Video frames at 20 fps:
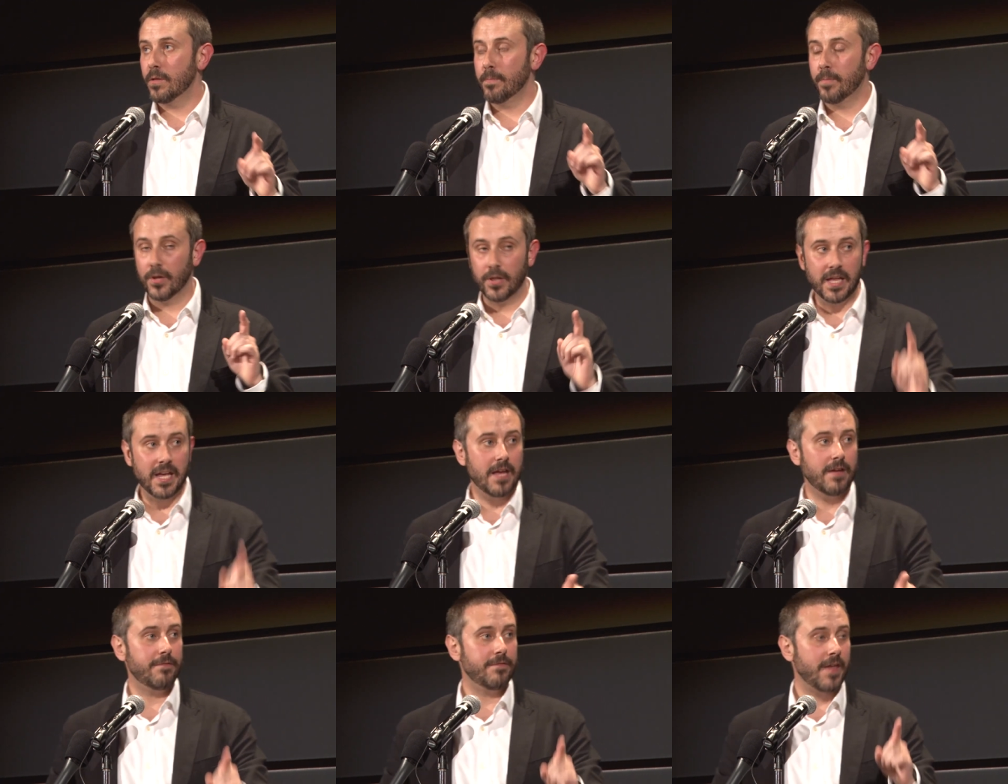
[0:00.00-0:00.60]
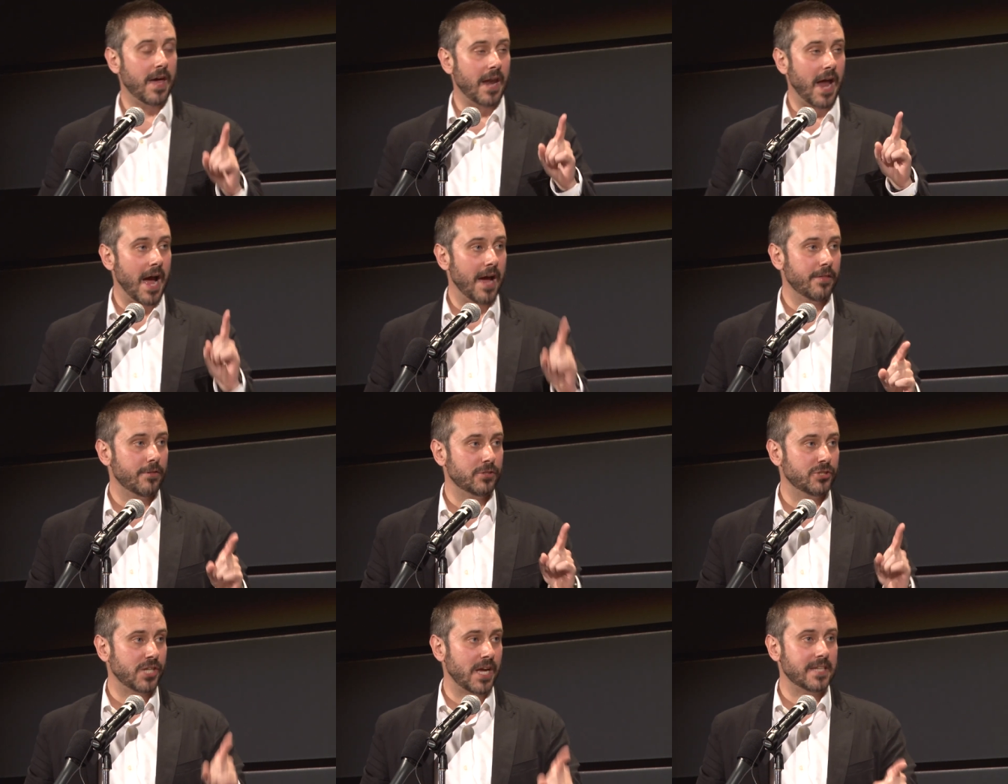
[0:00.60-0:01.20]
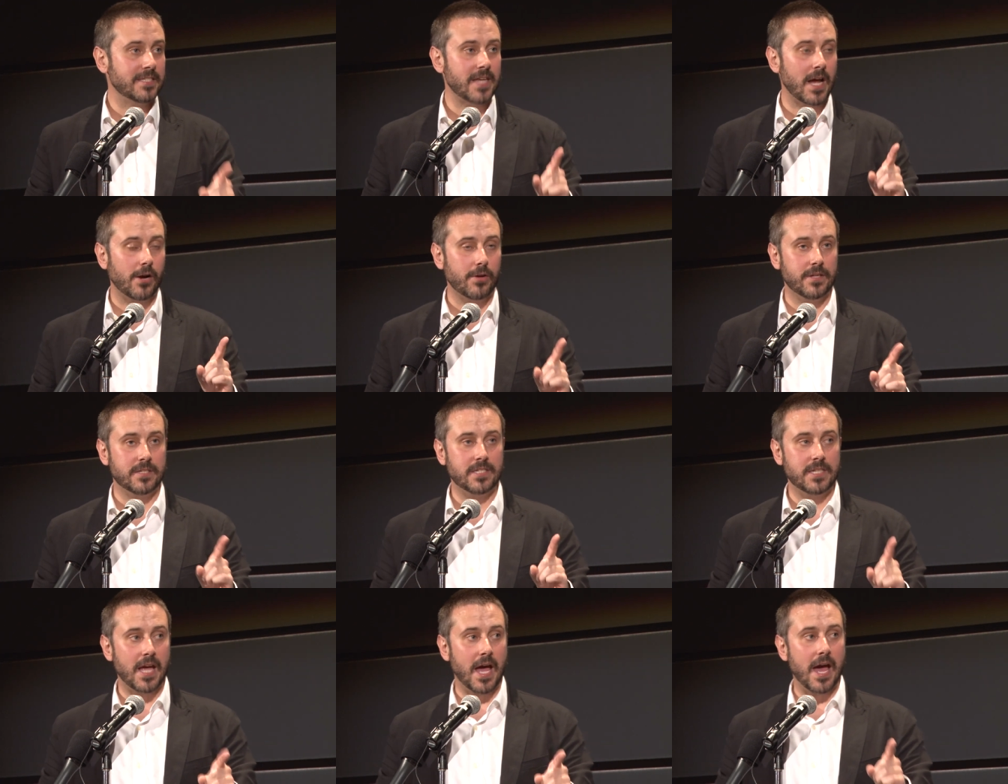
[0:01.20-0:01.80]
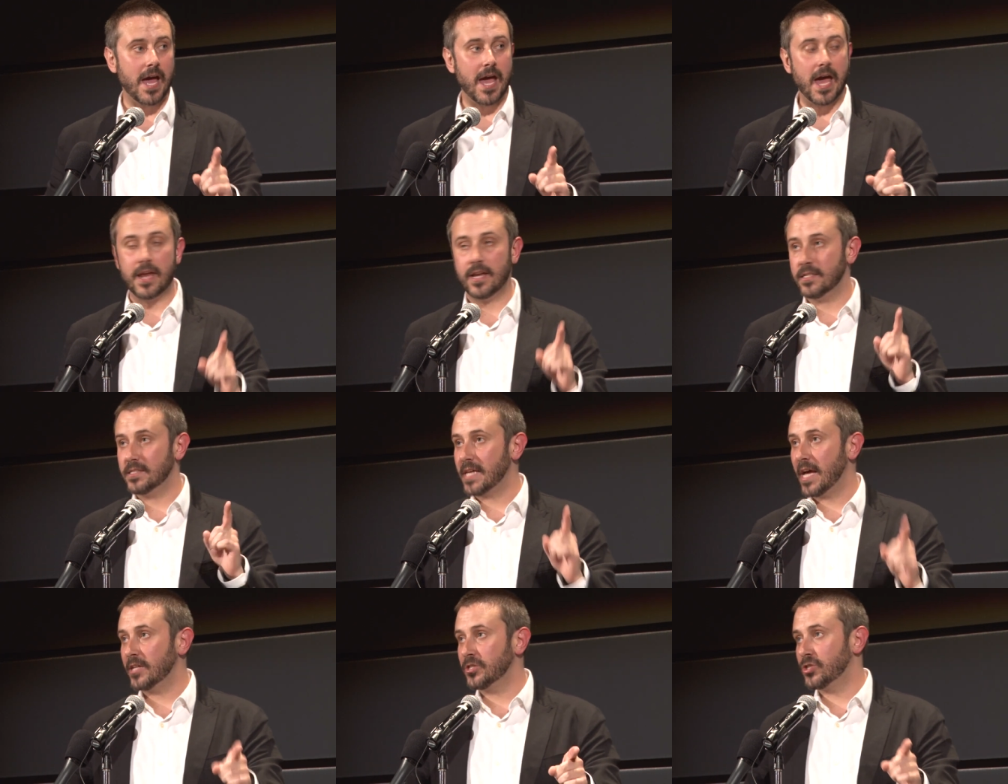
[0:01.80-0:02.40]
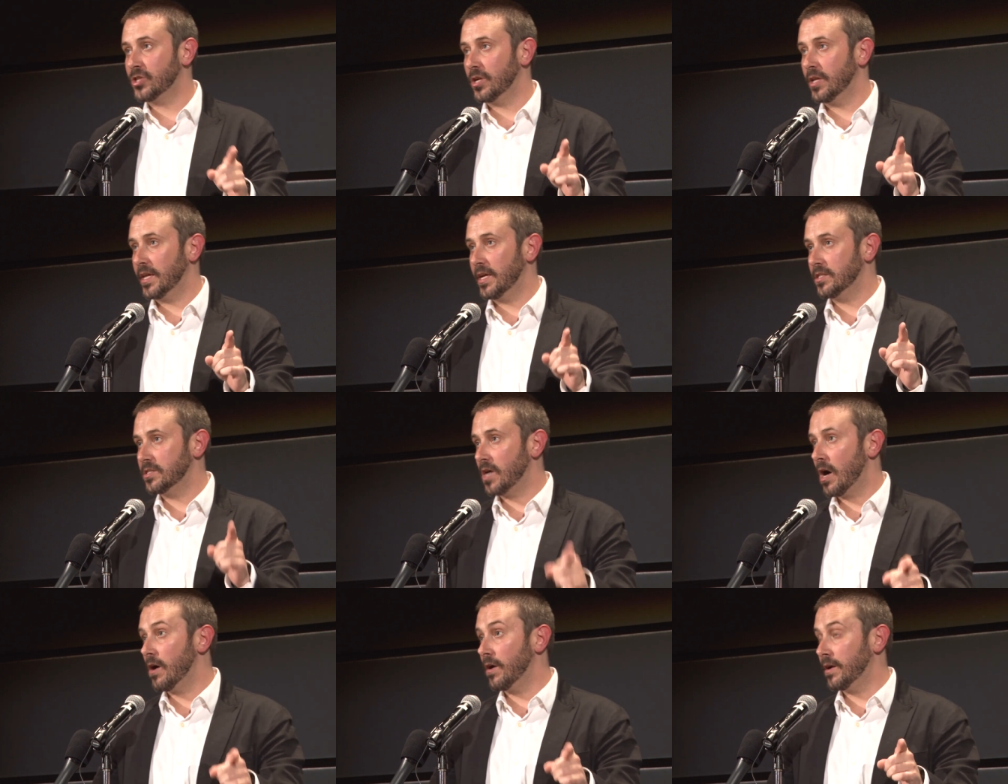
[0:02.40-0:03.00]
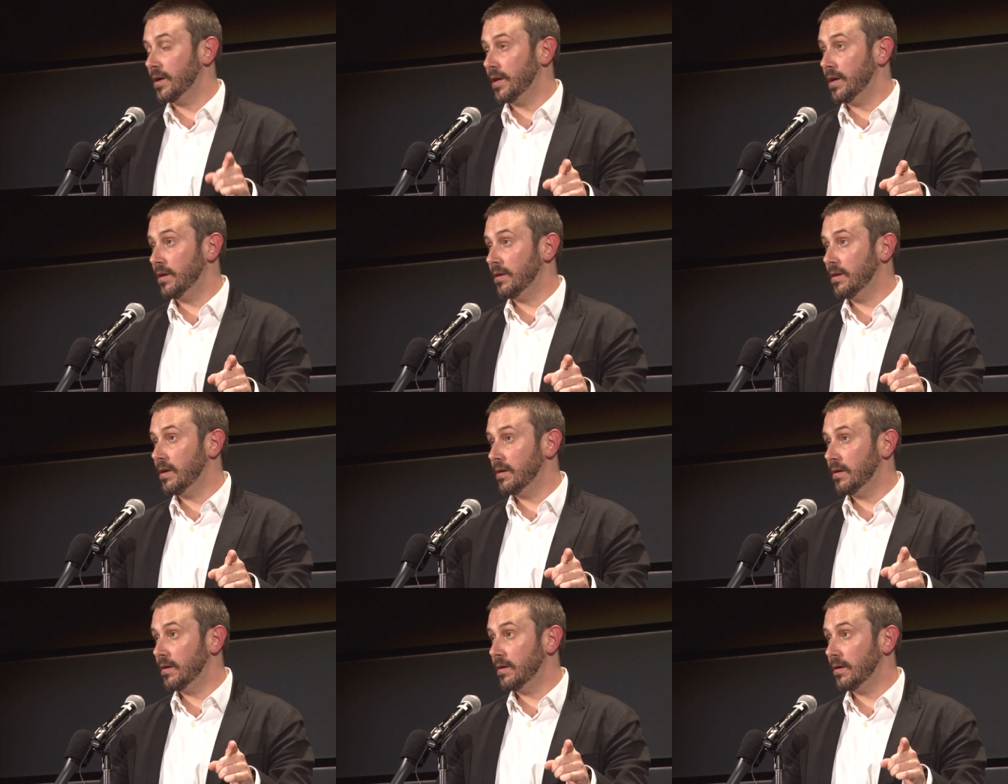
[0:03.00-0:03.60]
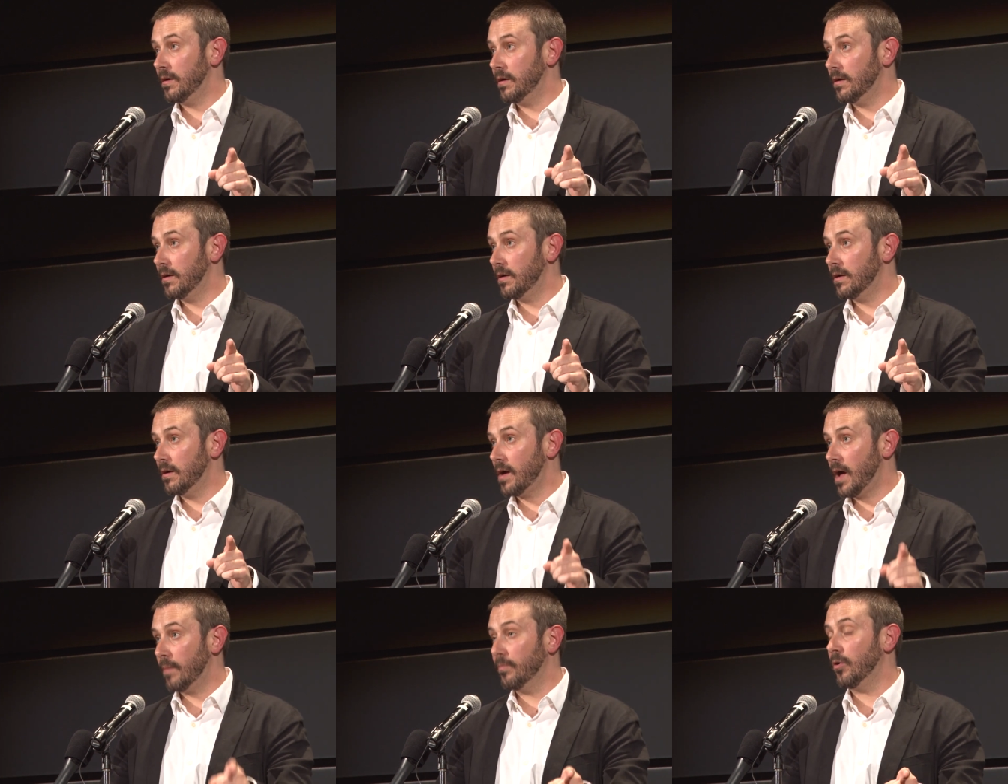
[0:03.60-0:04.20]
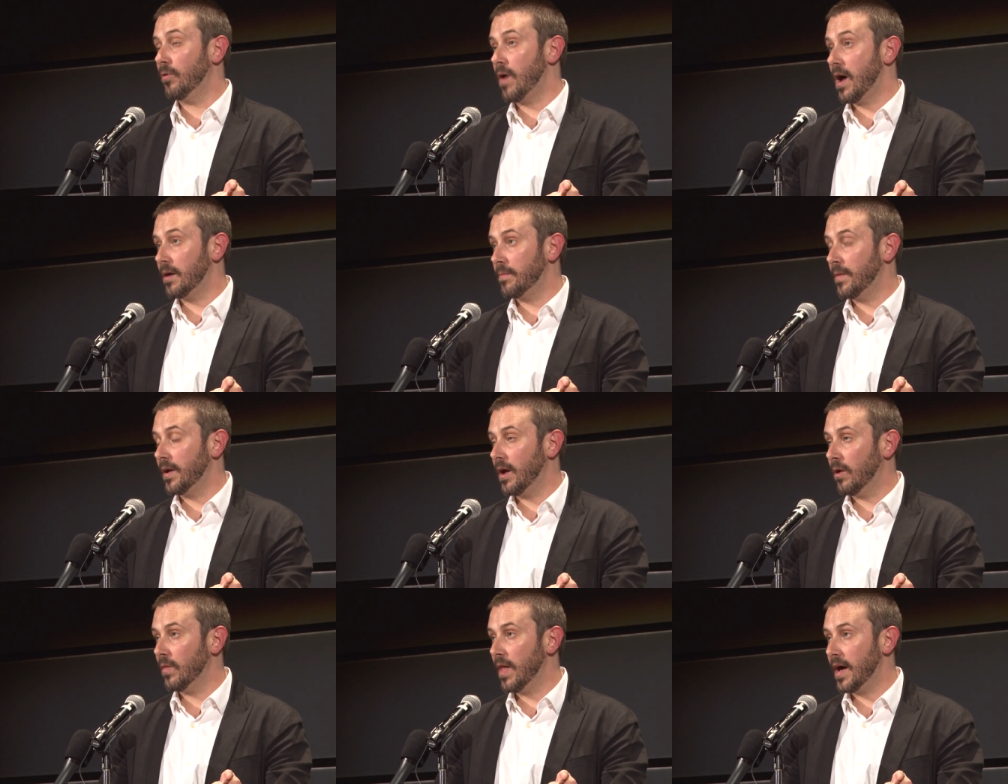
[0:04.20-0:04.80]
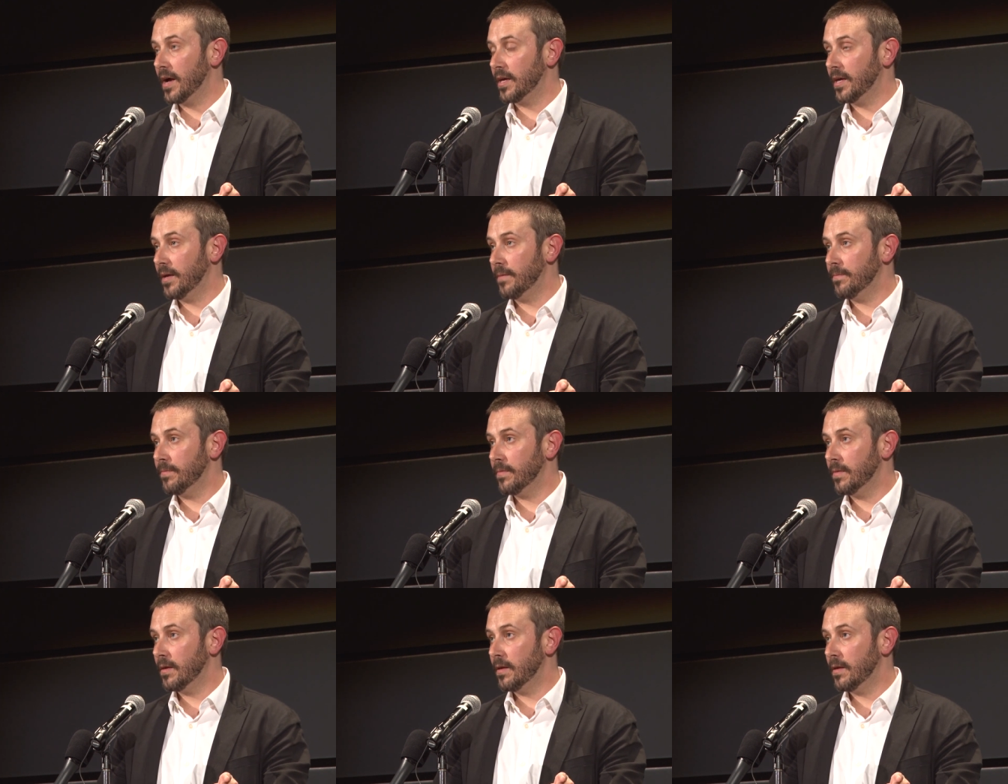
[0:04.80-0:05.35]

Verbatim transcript: believed that either JSOC or the CIA had intentionally targeted Abdul Rahman al-Awlaki,